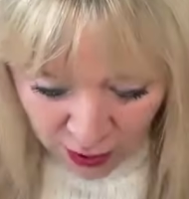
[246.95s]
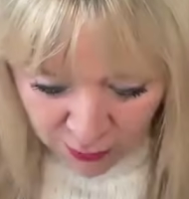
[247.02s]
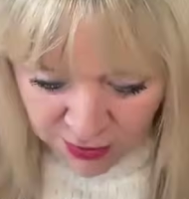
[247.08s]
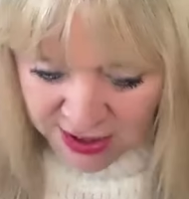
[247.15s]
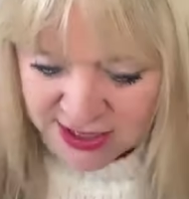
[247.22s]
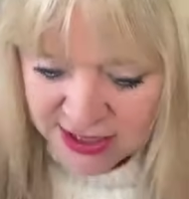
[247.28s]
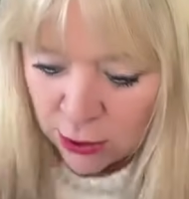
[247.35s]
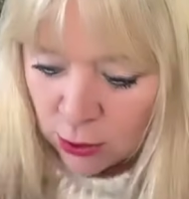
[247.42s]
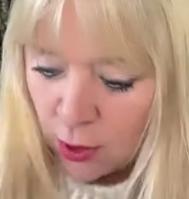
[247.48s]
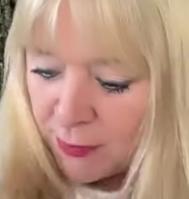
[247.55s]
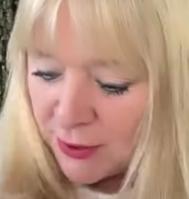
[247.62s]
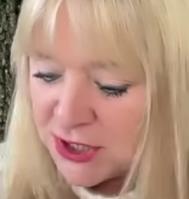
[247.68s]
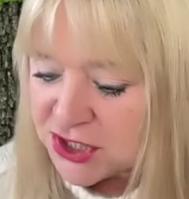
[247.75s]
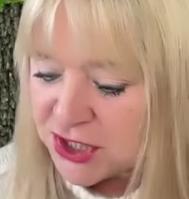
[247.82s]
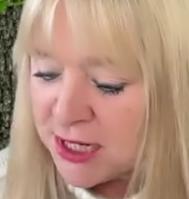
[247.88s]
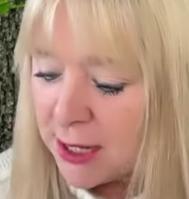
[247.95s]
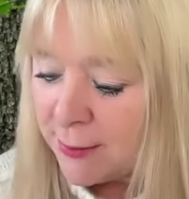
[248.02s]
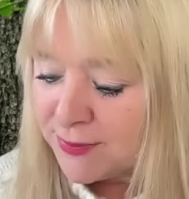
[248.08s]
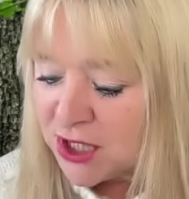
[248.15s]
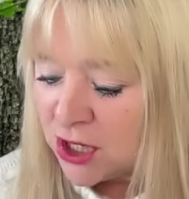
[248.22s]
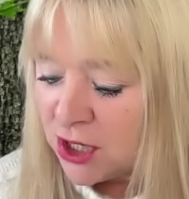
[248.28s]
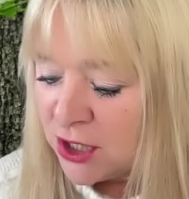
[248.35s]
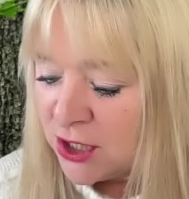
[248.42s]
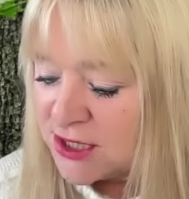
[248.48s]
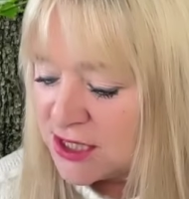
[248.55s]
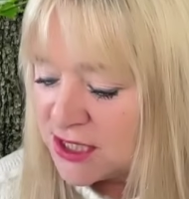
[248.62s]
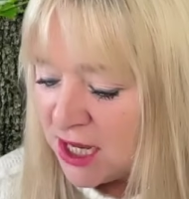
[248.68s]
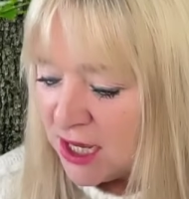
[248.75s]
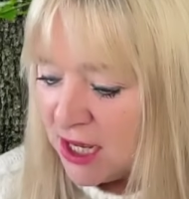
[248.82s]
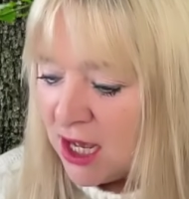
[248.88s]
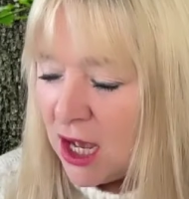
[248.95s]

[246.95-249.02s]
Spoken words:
Because there are a bunch of Neptards.